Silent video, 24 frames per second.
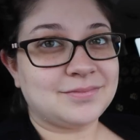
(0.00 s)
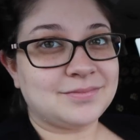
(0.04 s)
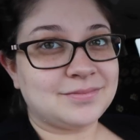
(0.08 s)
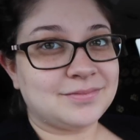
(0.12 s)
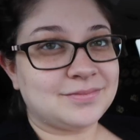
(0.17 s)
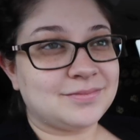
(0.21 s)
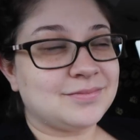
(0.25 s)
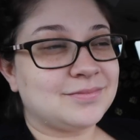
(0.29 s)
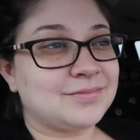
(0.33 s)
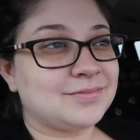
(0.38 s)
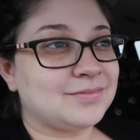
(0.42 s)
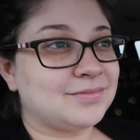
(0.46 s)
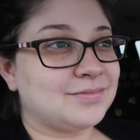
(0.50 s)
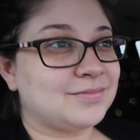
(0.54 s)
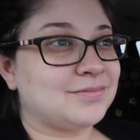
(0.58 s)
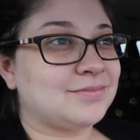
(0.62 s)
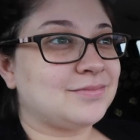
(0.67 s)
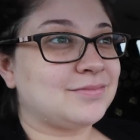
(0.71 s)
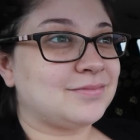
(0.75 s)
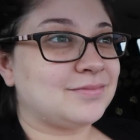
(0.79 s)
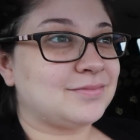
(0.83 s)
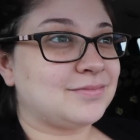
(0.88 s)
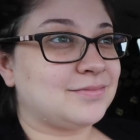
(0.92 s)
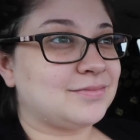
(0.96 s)

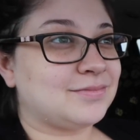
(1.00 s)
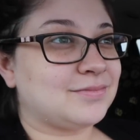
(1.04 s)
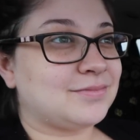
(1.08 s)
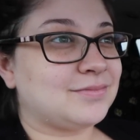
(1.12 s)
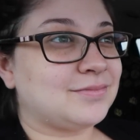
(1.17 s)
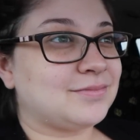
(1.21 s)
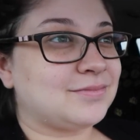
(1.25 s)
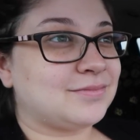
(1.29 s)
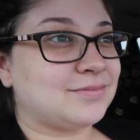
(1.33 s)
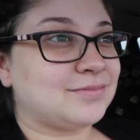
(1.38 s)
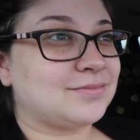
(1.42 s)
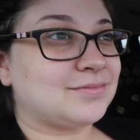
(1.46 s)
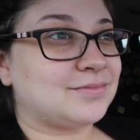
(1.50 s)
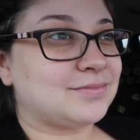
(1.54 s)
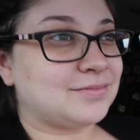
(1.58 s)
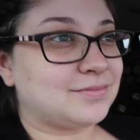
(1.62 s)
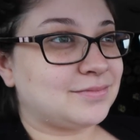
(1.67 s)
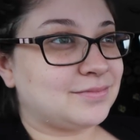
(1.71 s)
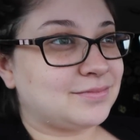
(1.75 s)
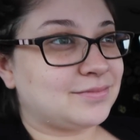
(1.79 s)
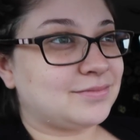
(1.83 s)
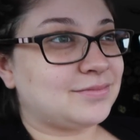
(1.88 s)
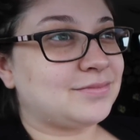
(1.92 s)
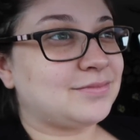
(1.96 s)

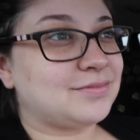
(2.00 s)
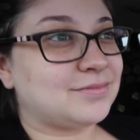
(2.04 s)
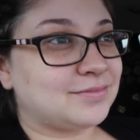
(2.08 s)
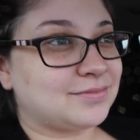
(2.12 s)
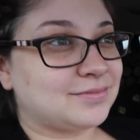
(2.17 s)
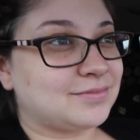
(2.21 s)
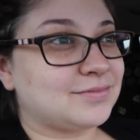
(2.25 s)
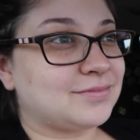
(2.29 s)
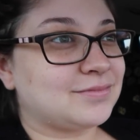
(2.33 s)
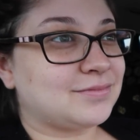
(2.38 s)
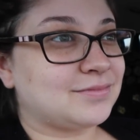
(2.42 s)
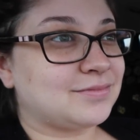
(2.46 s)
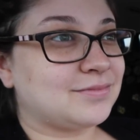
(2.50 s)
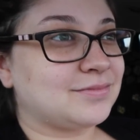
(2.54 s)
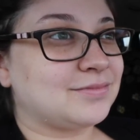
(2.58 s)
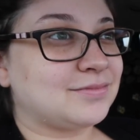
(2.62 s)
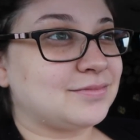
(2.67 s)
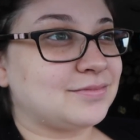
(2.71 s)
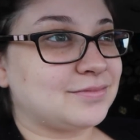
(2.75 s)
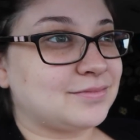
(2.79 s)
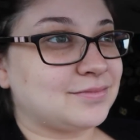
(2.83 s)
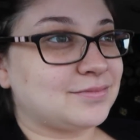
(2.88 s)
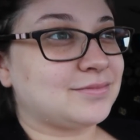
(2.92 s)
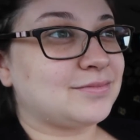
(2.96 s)

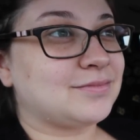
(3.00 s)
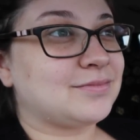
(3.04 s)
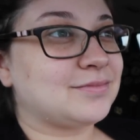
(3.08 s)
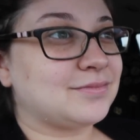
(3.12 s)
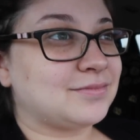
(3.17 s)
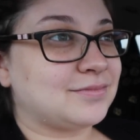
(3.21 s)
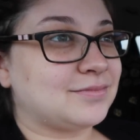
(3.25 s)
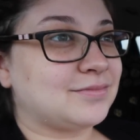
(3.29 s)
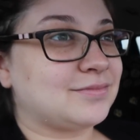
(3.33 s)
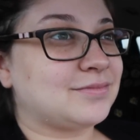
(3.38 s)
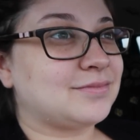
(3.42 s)
[no speech]